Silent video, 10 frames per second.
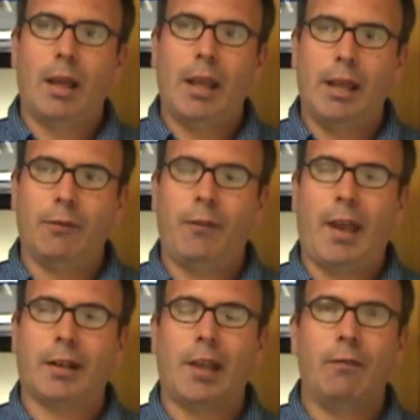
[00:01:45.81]
in
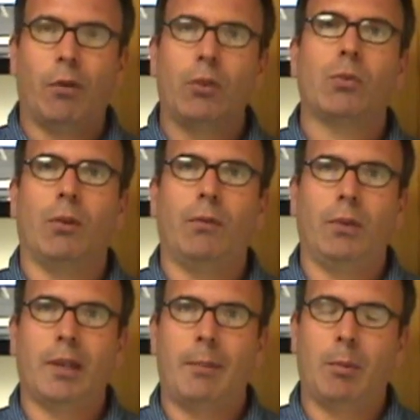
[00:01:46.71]
effect, a virtual
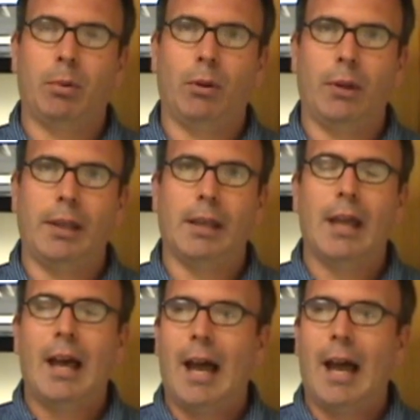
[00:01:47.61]
full-time employee.